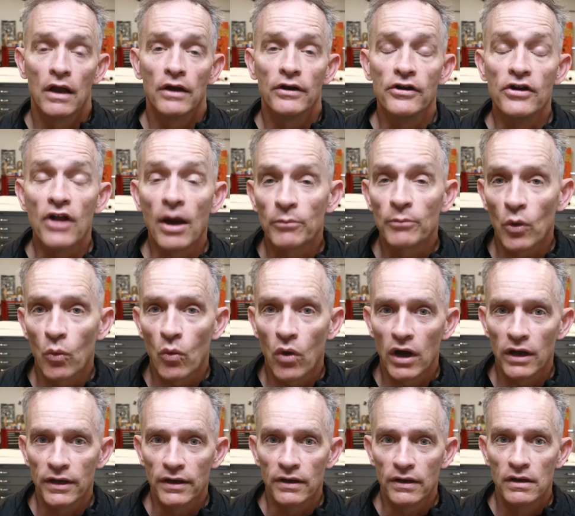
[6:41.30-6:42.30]
Number
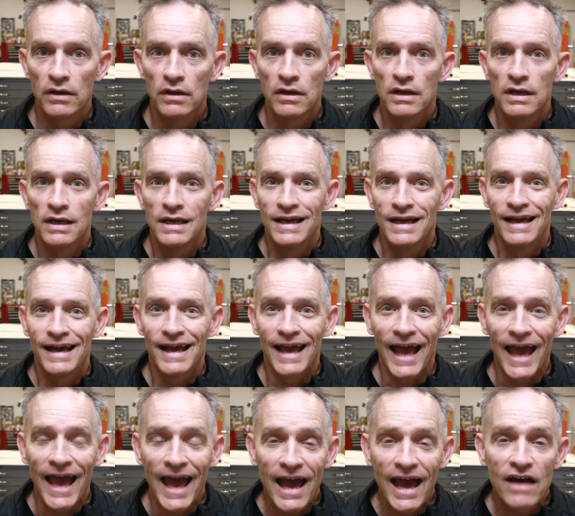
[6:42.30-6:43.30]
1,
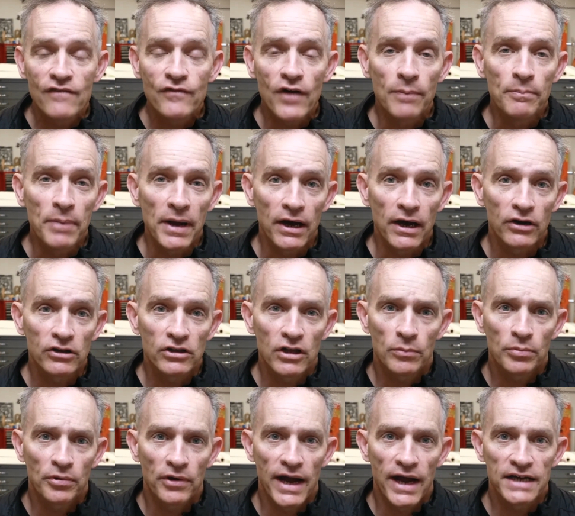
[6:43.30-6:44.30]
have a parallel
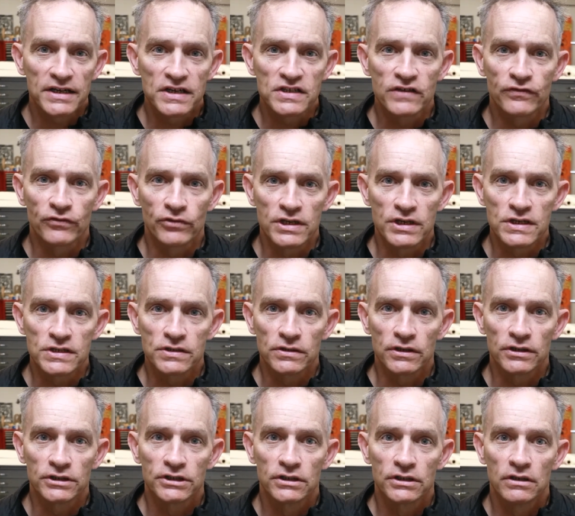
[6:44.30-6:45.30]
practice of
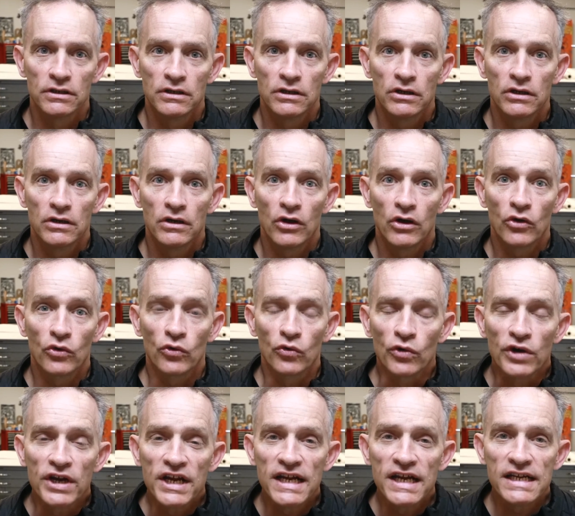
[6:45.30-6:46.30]
research.
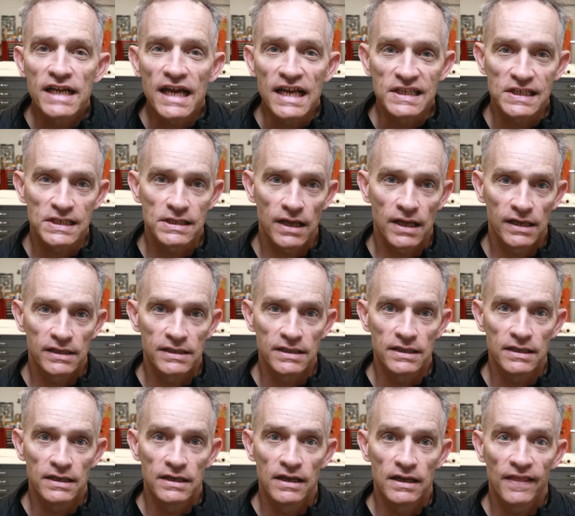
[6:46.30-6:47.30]
Read and study.
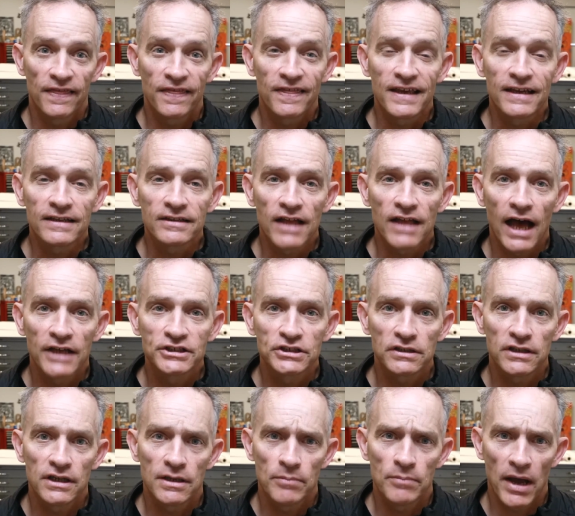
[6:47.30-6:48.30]
Think
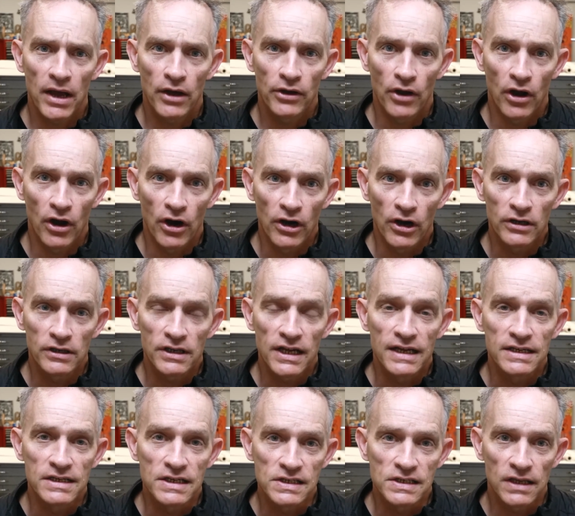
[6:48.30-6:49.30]
logically about art
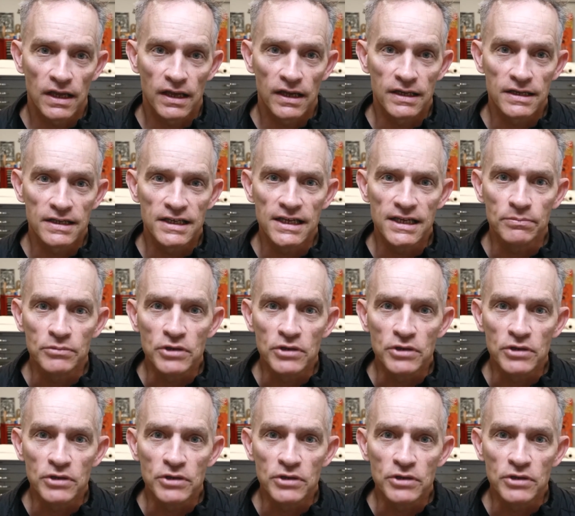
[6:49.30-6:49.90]
and design. Keep